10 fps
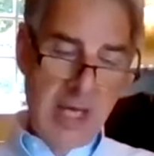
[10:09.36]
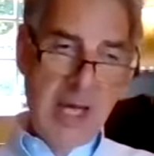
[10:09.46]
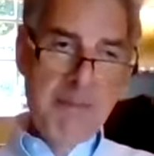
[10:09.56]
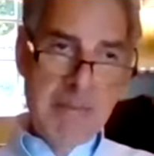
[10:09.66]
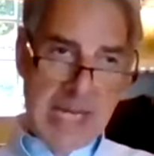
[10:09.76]

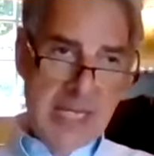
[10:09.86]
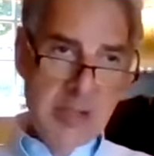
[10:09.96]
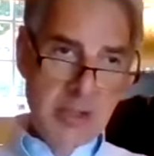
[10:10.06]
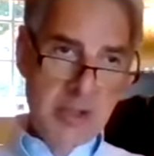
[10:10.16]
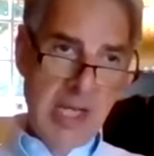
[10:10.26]
a
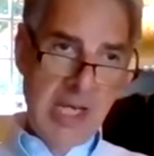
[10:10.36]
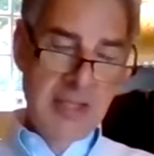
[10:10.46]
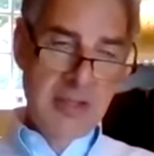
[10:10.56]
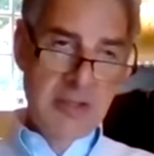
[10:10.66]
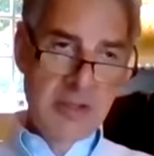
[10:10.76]
major
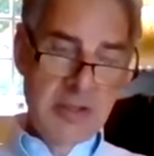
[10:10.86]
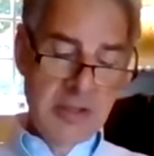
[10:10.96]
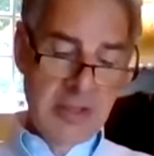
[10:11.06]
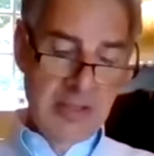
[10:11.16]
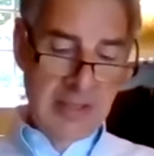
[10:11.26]
change
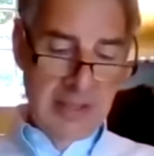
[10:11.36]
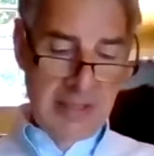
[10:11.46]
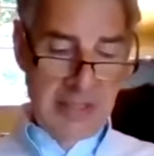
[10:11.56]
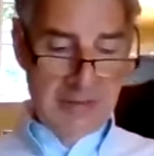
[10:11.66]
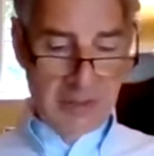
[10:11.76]

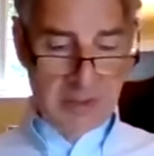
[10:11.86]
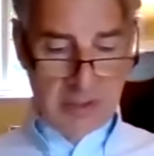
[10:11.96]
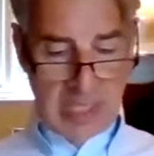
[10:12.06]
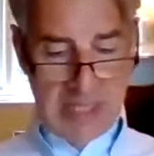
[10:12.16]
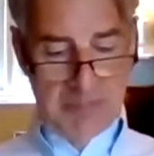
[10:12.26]
in the
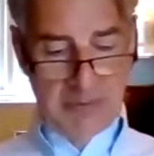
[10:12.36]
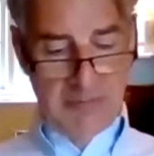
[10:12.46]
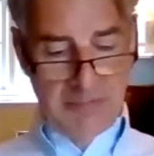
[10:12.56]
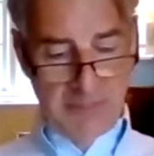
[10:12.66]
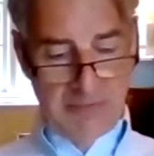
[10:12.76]
shape
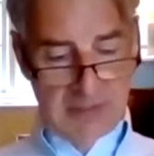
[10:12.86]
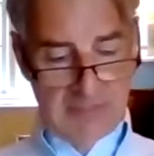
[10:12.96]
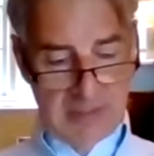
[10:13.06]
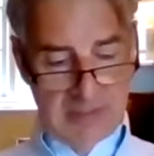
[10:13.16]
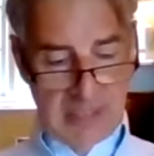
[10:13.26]
of office
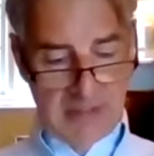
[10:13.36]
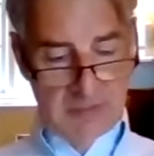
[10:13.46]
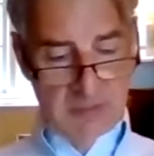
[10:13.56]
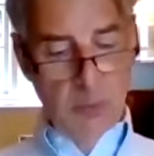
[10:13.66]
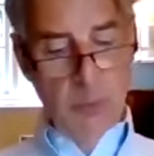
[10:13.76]

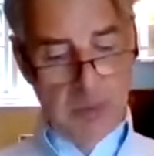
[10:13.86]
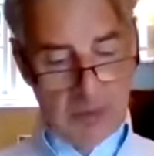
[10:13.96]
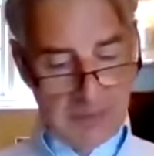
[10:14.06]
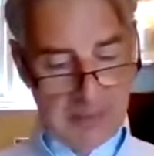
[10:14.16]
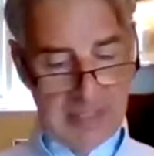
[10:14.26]
fit-outs, or
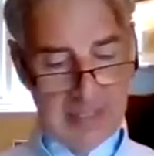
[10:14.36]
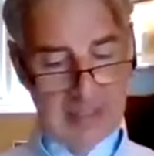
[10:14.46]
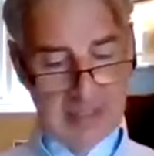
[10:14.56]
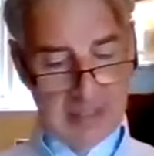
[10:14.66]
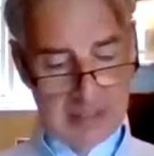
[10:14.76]
will they
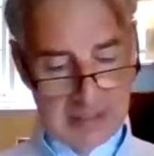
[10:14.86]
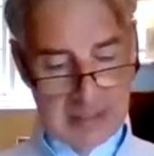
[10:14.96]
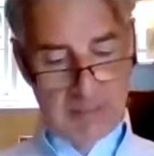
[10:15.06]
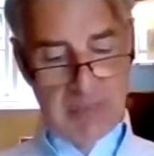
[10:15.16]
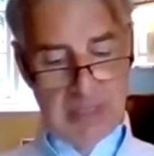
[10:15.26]

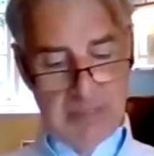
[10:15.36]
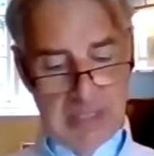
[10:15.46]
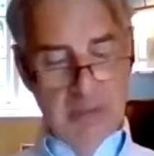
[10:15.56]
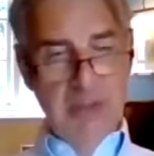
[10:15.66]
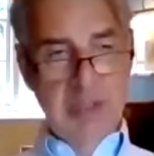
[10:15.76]
simply be
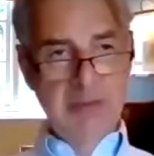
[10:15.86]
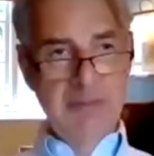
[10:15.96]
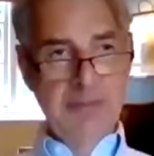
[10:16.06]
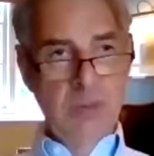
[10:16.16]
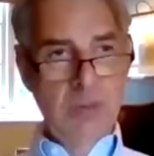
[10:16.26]
looking
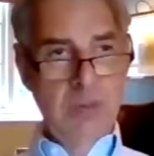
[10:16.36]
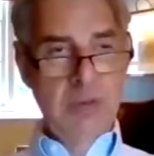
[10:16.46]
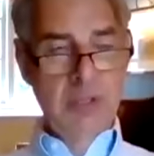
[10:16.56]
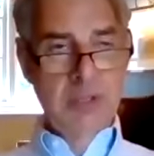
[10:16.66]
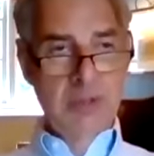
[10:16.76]
for
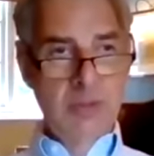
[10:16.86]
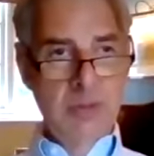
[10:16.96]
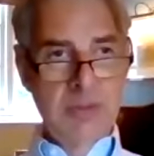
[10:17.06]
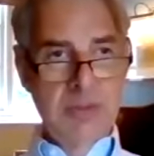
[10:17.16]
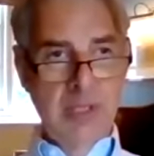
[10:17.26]
a
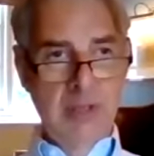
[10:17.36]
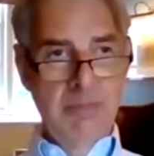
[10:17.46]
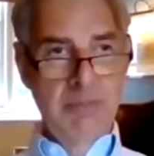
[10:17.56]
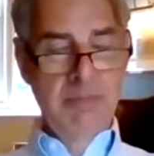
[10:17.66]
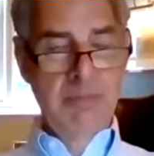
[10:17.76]
short-term
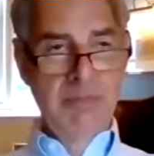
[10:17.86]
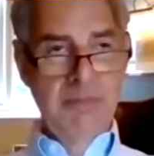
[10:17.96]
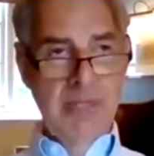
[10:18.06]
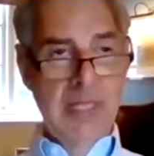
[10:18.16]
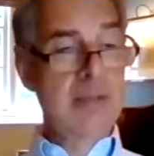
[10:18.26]

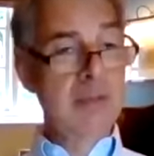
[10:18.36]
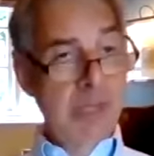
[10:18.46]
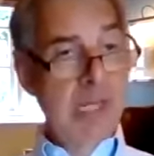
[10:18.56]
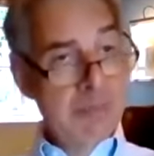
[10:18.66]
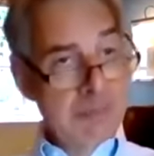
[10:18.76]
fix and
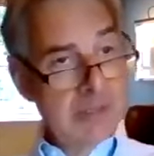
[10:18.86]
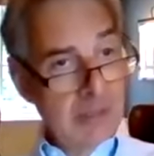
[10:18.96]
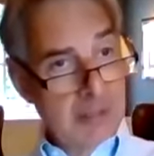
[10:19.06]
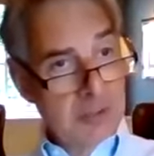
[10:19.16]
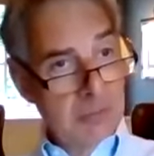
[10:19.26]
perhaps
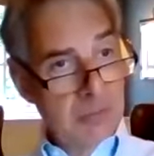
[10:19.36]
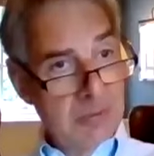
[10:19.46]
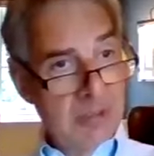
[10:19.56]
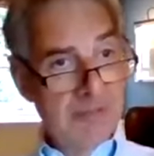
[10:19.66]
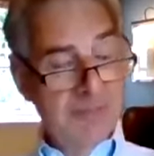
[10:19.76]
another
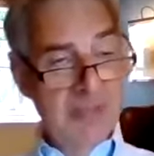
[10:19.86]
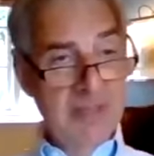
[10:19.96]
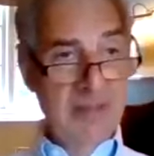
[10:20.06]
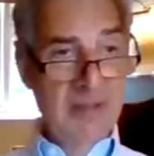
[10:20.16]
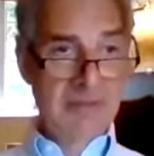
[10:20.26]
short-term
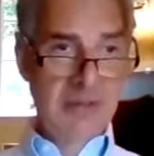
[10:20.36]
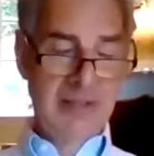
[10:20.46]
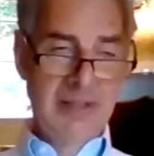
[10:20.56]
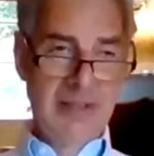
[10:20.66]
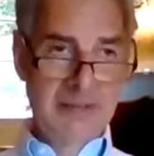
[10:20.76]
fix after that?